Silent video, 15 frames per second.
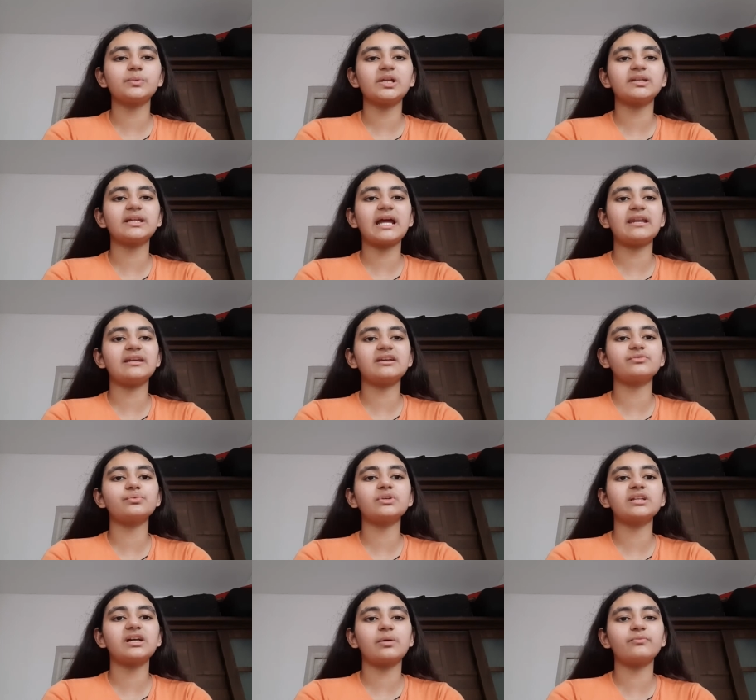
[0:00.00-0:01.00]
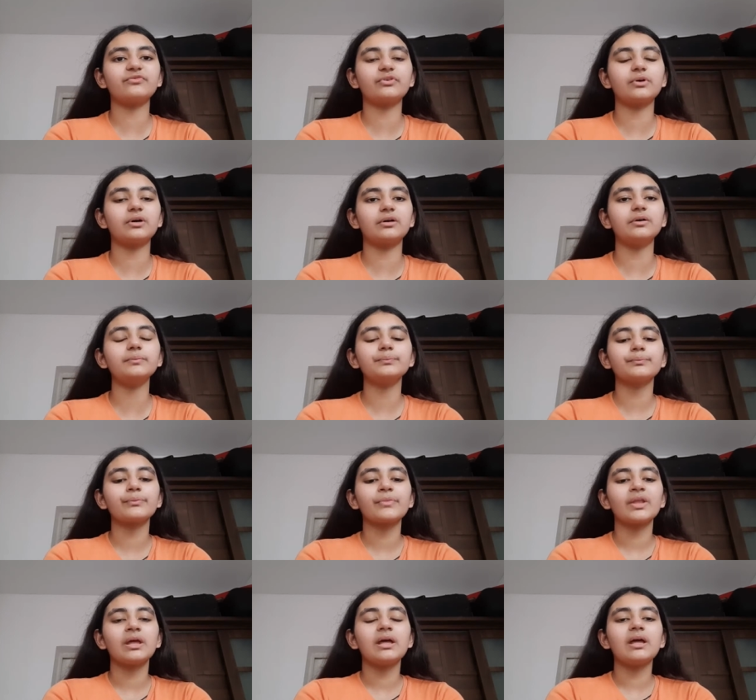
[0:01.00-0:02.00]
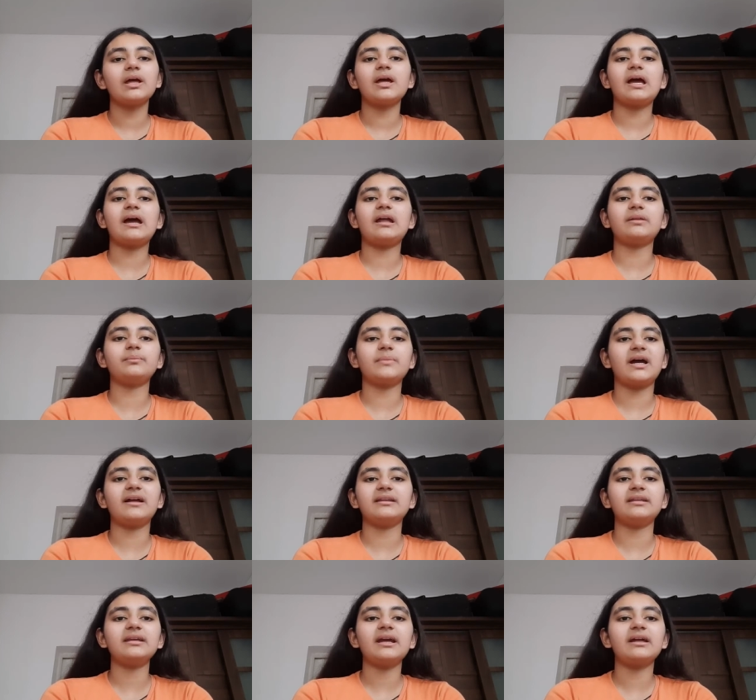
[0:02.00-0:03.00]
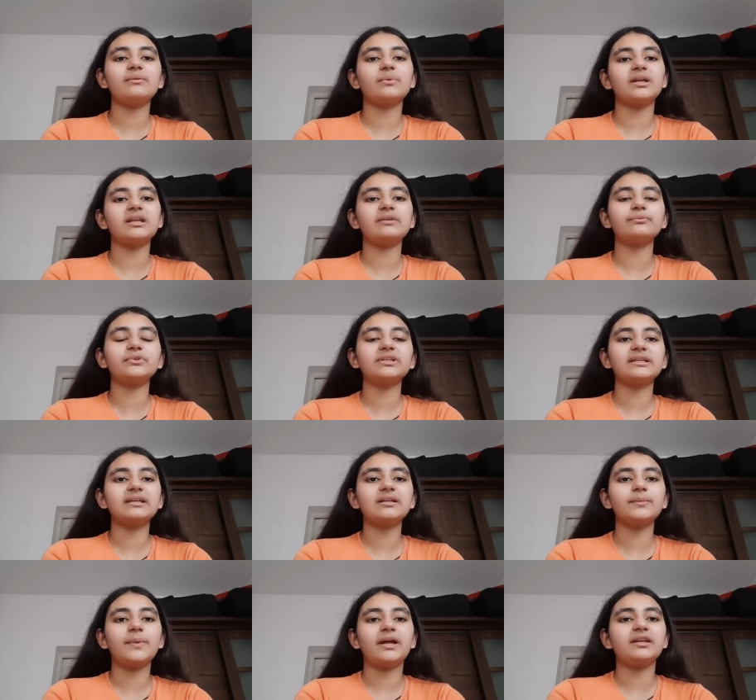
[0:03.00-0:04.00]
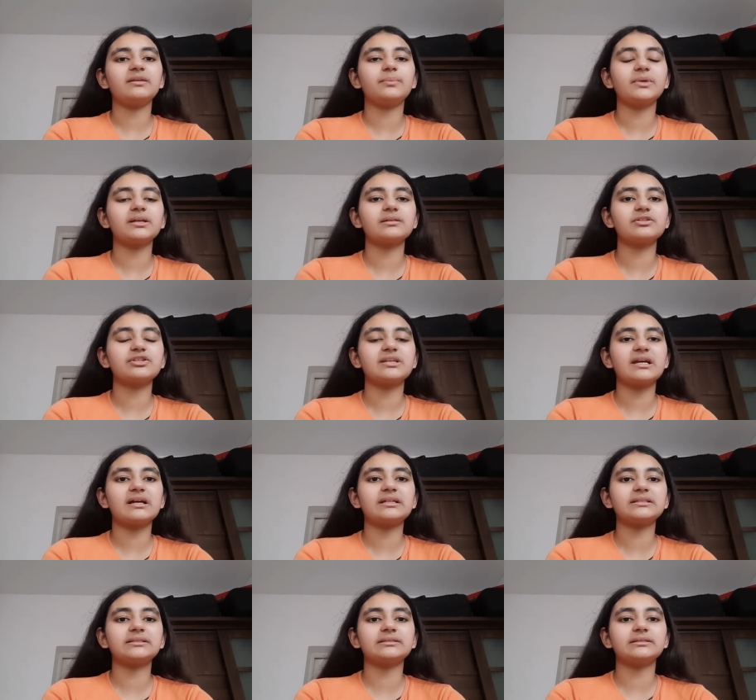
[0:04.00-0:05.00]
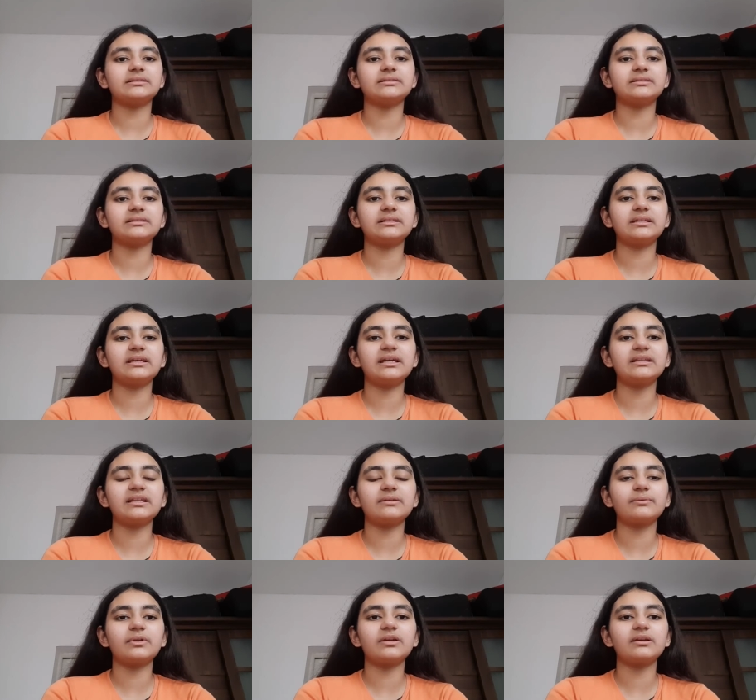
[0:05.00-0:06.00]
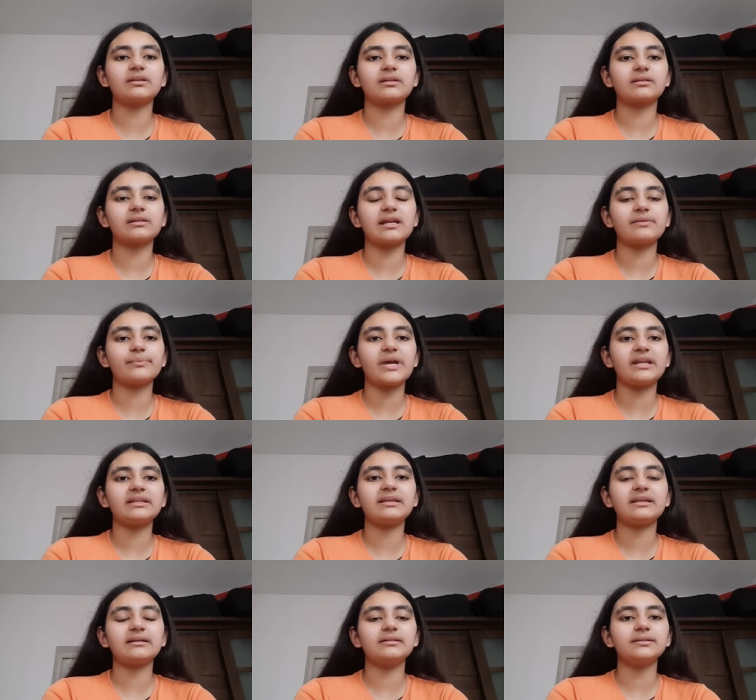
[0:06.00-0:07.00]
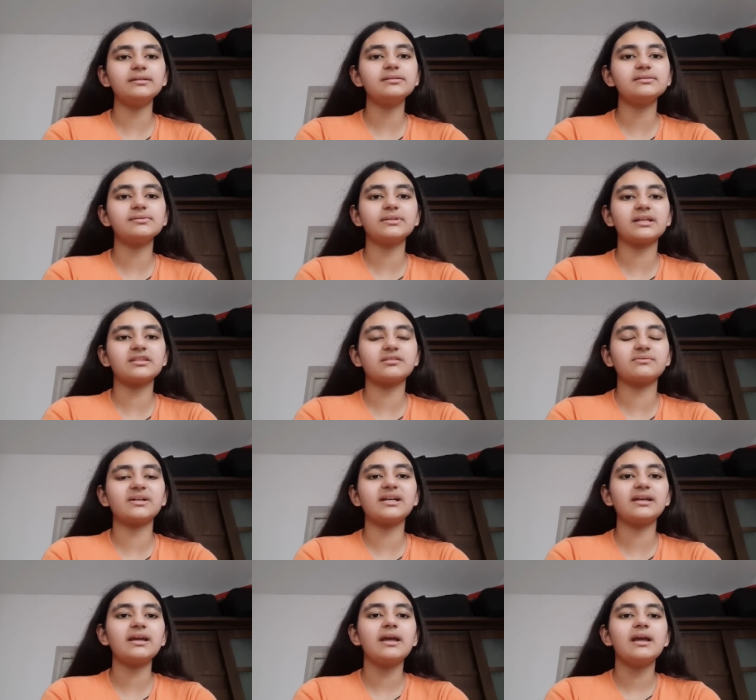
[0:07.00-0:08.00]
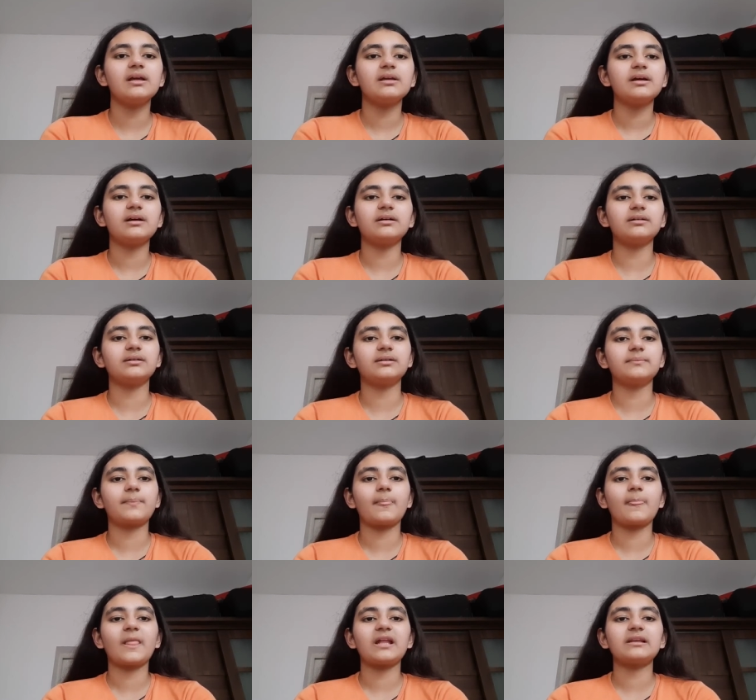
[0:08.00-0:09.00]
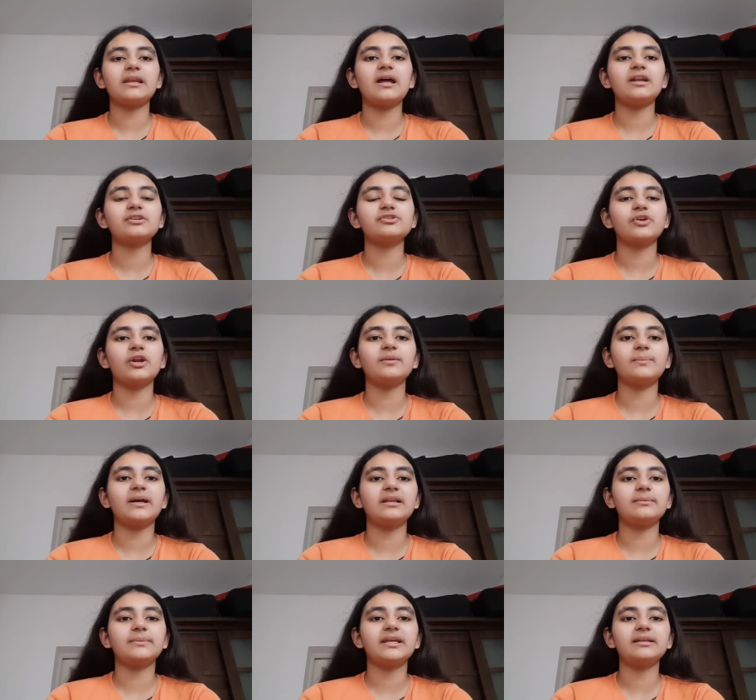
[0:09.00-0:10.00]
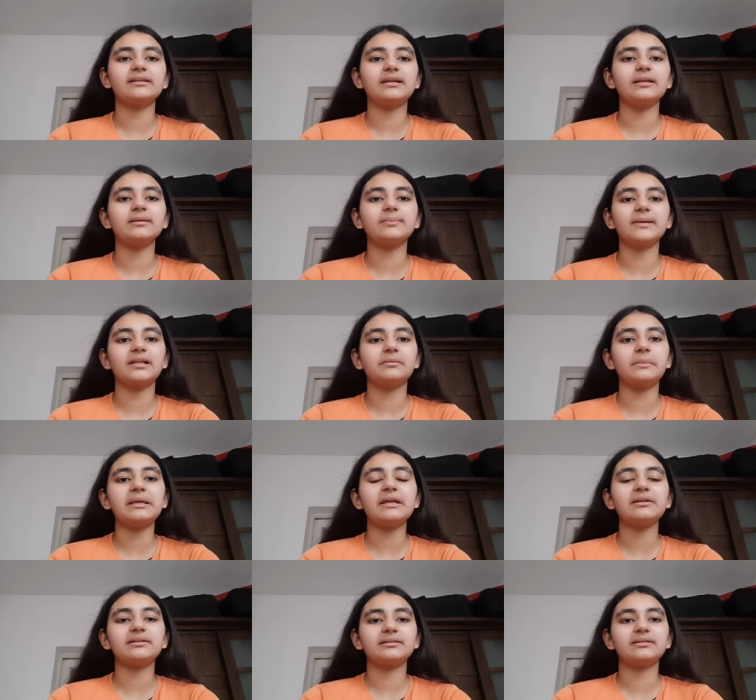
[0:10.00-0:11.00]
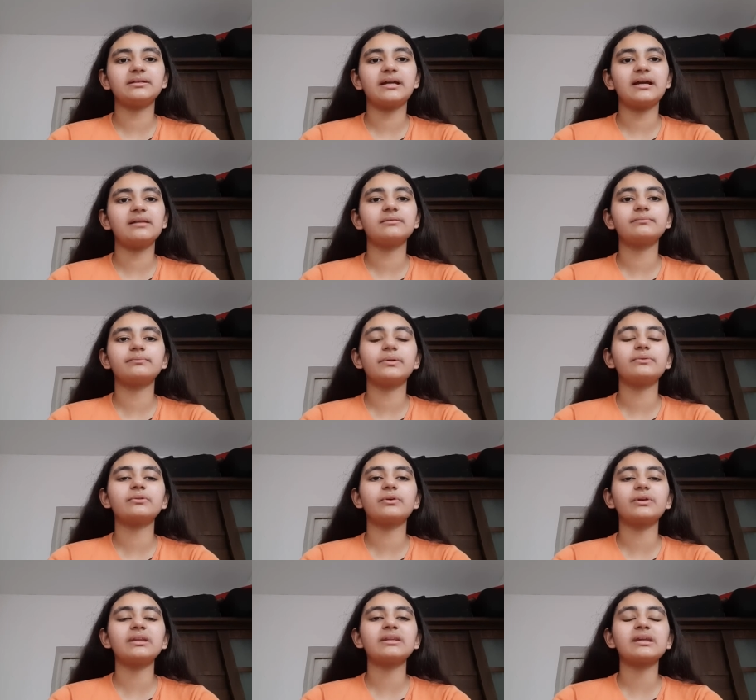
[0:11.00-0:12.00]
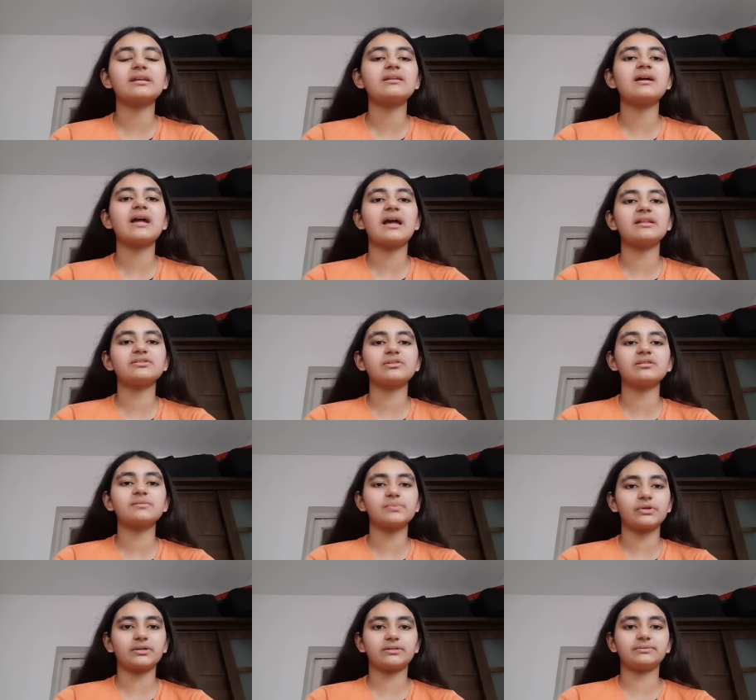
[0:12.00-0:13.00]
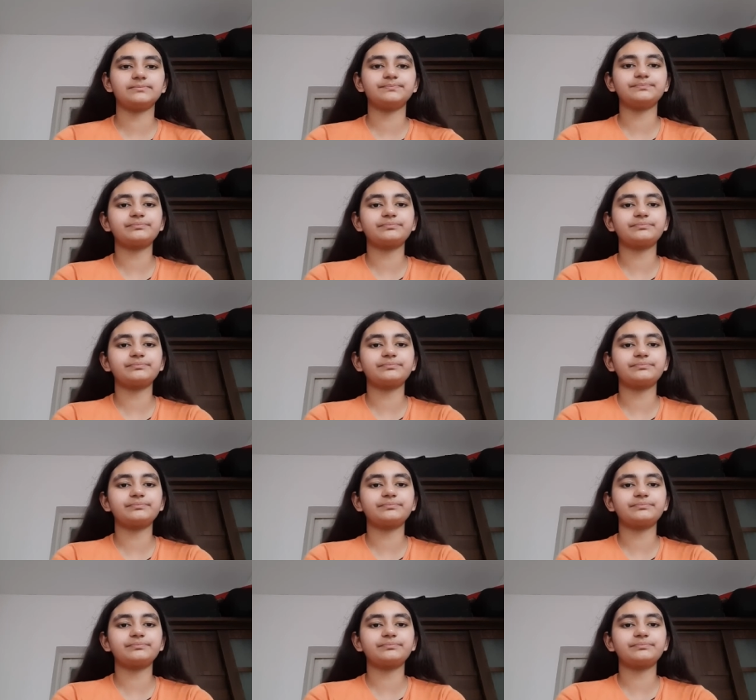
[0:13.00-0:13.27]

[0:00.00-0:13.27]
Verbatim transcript: knew that Cadogan would come for her and Madi and one day would kill Madi because she had uh, the key and that could get Madi killed so that's why um, Clarke shot Bellamy and killed Bellamy and, the, and but couldn't get her hands on the book